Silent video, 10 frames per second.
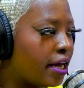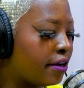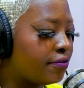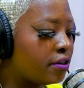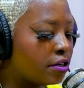I
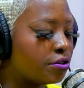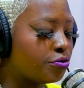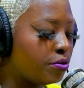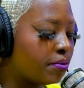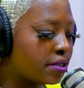have another
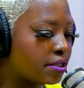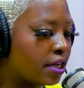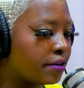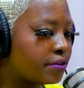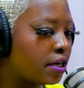3 months
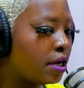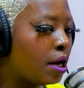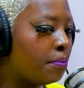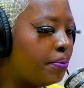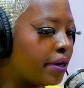left,
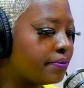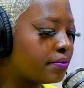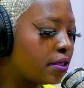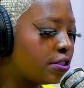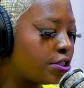but
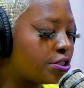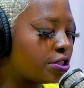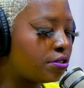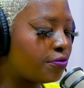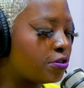just
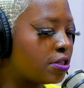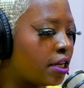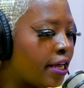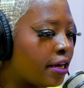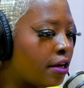this first
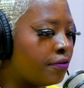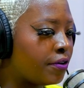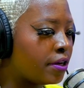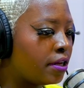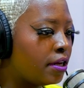leg
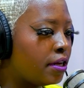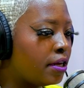of it,